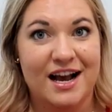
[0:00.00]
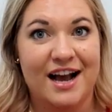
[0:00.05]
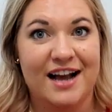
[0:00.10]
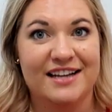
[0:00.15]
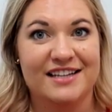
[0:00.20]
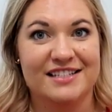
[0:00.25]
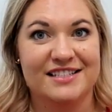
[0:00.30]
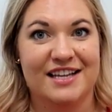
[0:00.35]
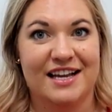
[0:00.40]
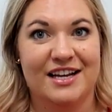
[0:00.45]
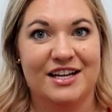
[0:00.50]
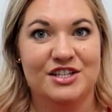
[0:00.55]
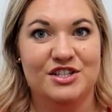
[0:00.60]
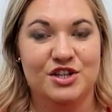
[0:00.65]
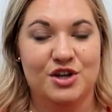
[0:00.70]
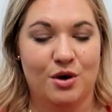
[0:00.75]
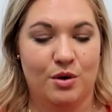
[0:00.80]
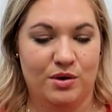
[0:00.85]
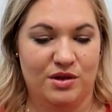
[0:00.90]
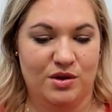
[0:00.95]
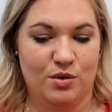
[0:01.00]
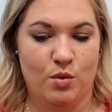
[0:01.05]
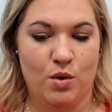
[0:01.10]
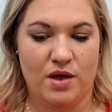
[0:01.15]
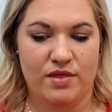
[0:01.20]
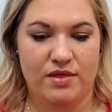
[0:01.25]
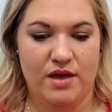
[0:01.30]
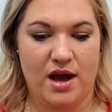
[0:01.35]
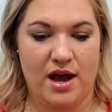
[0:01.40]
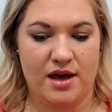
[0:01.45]
I decided to go with the
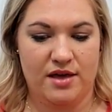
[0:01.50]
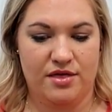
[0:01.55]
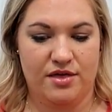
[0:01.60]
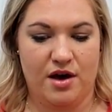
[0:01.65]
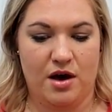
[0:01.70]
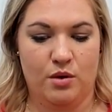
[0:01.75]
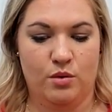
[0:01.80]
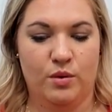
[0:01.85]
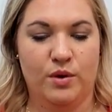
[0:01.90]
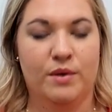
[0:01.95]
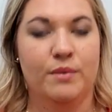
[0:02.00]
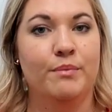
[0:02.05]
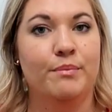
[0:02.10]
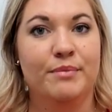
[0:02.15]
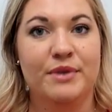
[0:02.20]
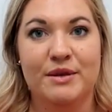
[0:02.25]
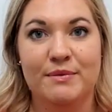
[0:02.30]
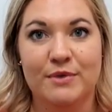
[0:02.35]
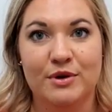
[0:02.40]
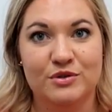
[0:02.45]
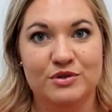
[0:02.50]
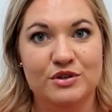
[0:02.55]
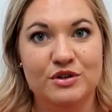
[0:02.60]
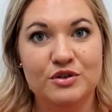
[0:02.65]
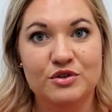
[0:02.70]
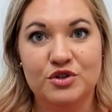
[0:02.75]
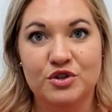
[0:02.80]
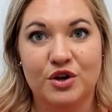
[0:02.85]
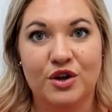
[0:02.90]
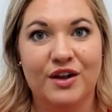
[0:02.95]
one that I thought would be most
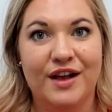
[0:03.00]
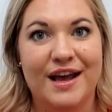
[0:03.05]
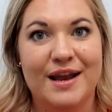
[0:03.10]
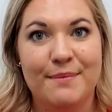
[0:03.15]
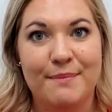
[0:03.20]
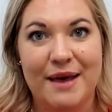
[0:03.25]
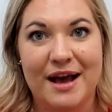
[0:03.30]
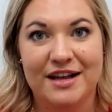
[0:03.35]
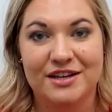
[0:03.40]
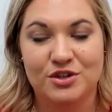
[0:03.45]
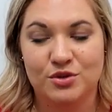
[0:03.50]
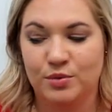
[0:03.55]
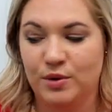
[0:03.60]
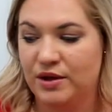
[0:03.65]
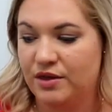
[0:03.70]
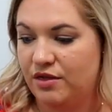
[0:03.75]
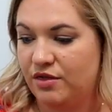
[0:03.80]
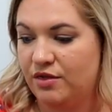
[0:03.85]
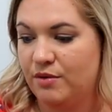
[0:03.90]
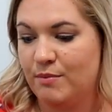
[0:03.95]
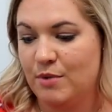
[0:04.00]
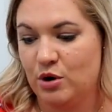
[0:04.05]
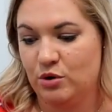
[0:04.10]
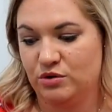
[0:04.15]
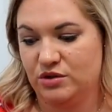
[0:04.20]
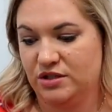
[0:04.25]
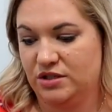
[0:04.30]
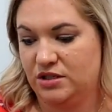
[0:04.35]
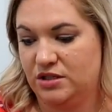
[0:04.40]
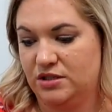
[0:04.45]
neutral and match with the
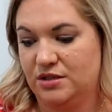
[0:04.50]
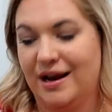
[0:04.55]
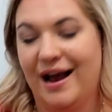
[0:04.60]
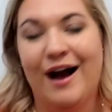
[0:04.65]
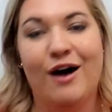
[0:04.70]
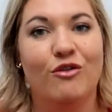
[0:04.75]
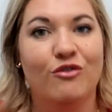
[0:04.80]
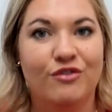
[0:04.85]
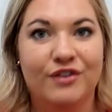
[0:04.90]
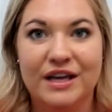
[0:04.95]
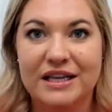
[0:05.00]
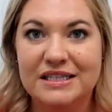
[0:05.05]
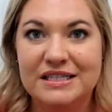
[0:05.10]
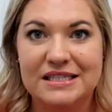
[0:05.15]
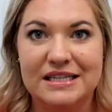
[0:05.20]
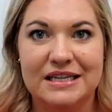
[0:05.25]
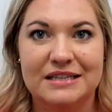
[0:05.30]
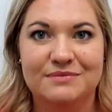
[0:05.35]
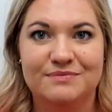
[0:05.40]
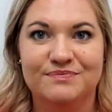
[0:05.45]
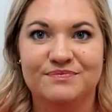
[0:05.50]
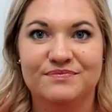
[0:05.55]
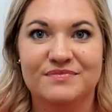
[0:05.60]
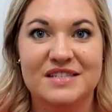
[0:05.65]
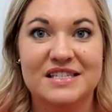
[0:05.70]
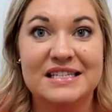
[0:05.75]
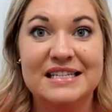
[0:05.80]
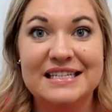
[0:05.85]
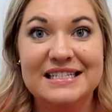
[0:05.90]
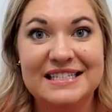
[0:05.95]
most outfits and
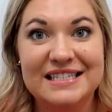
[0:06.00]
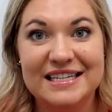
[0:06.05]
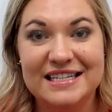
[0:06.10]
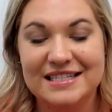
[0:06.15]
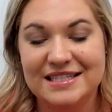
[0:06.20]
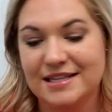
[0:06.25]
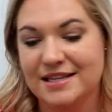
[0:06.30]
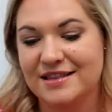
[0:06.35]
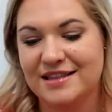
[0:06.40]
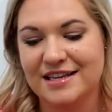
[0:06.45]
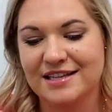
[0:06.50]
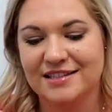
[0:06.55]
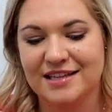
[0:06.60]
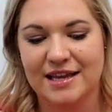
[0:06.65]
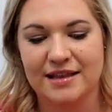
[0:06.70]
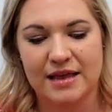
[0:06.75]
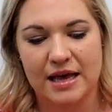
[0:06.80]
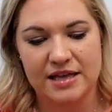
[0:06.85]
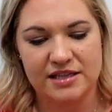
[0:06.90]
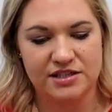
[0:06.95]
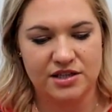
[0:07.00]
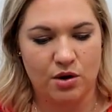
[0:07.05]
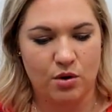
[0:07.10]
seasons and things like that.